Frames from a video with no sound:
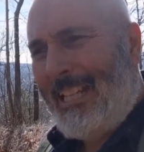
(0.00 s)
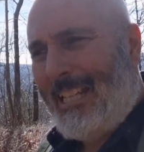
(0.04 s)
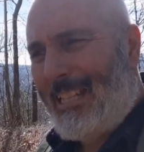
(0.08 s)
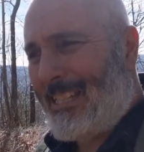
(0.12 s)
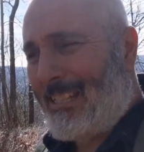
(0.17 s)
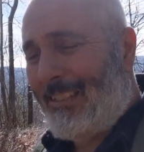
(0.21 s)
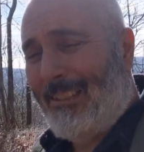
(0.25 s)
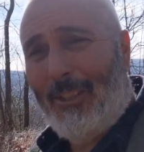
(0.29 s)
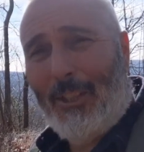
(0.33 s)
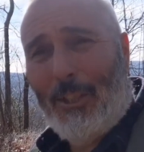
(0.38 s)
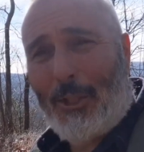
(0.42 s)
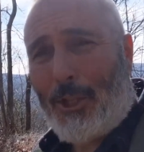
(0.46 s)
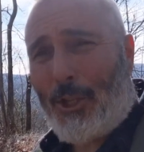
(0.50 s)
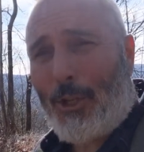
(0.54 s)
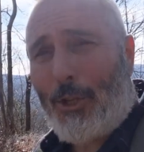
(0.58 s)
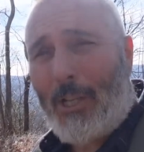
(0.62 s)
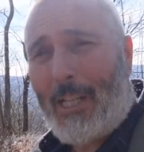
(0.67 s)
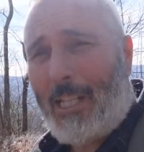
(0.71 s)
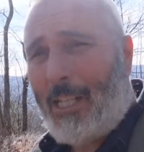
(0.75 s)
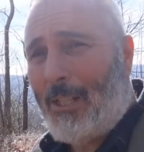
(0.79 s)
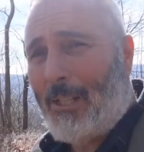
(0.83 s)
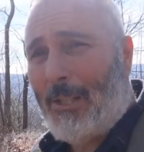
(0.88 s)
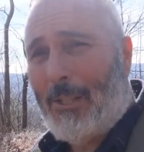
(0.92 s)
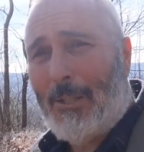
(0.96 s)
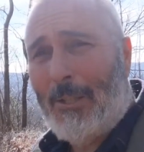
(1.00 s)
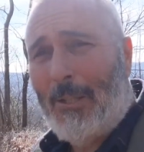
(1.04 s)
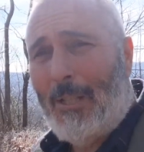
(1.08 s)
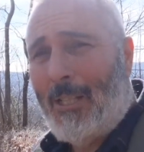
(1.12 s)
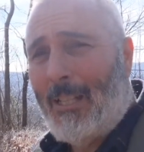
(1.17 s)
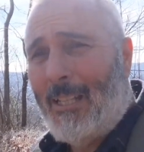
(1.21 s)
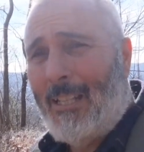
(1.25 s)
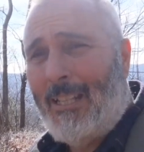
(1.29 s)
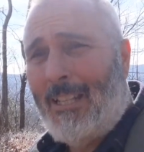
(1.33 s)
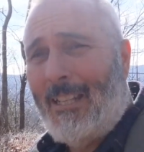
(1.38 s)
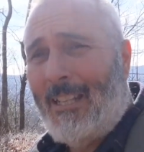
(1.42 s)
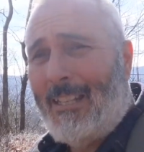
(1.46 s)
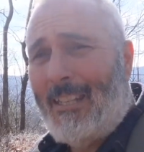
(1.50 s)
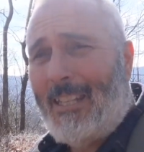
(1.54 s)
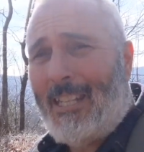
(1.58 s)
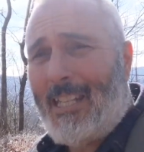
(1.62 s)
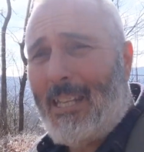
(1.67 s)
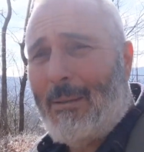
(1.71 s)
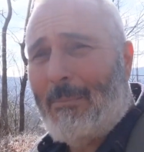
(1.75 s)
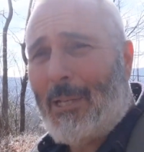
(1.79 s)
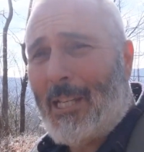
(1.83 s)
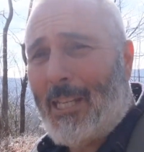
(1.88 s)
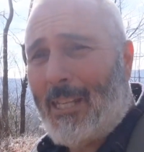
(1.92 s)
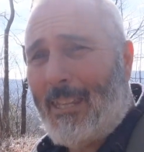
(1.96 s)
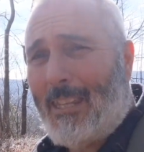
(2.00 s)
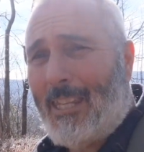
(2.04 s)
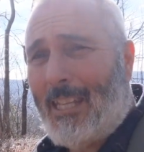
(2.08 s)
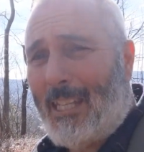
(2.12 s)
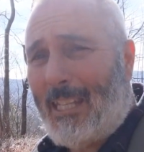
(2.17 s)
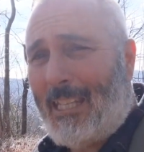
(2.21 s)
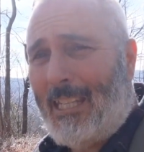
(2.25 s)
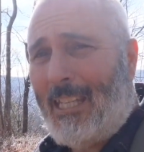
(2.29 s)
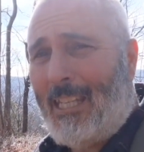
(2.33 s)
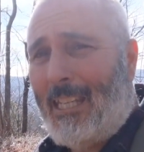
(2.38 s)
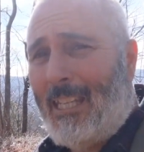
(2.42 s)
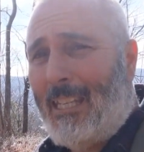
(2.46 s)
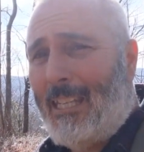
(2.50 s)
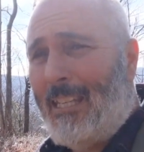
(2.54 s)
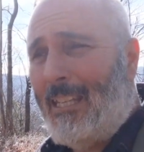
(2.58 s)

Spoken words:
it's a little trickier than you might think.